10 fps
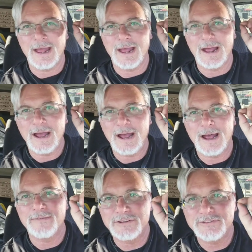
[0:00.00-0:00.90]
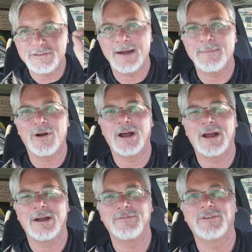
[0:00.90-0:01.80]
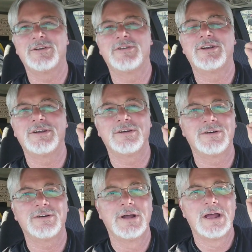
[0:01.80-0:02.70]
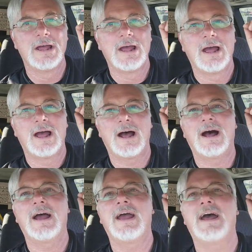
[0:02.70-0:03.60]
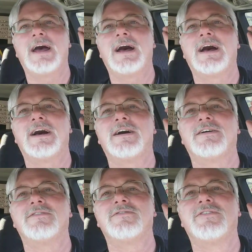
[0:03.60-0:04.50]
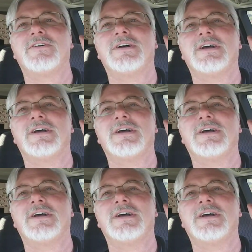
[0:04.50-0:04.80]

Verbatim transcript: I have a samurai review to do. I have,